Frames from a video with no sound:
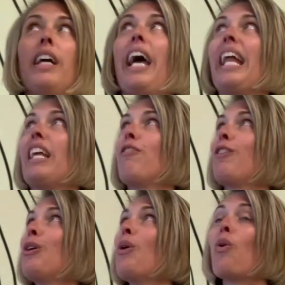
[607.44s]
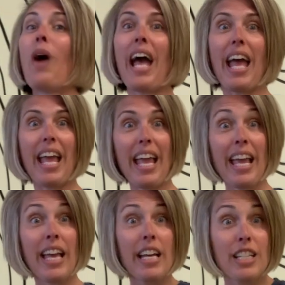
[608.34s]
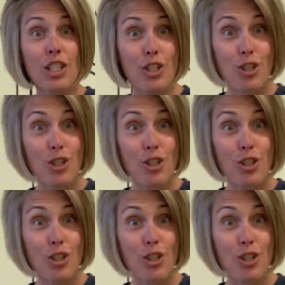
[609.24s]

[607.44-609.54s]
And he flew away. Did